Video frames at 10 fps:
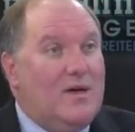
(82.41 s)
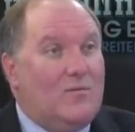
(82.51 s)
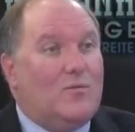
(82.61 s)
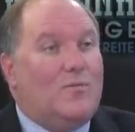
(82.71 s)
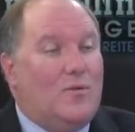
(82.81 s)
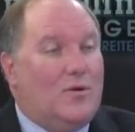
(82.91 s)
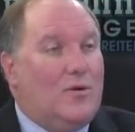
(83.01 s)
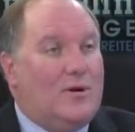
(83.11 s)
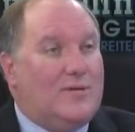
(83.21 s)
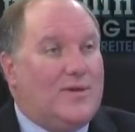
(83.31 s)
we're
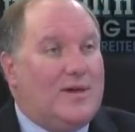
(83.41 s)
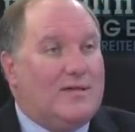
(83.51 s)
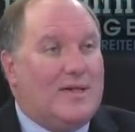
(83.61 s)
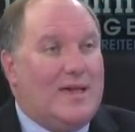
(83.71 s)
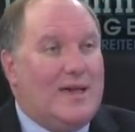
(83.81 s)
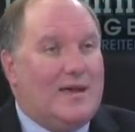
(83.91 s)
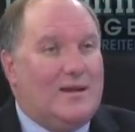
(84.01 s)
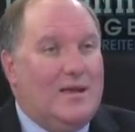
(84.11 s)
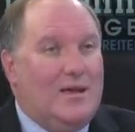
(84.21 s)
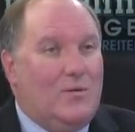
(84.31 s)
learning things, and
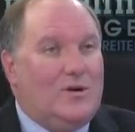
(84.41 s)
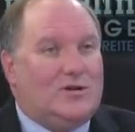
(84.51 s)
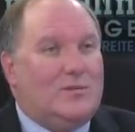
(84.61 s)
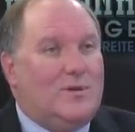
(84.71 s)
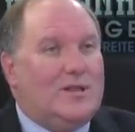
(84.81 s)
we shouldn't be in